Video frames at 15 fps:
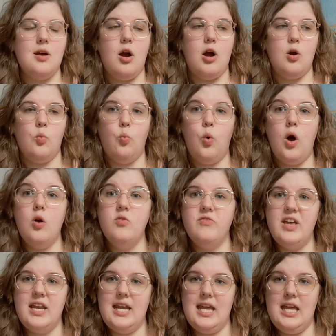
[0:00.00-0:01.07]
are
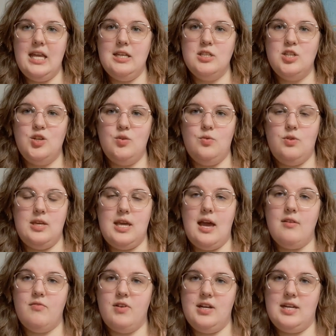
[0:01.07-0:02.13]
woven into the
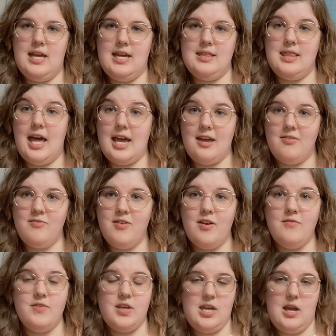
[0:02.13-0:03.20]
everyday life of
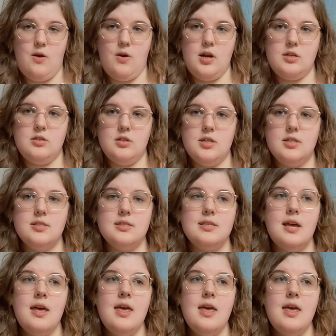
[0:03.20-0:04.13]
the characters.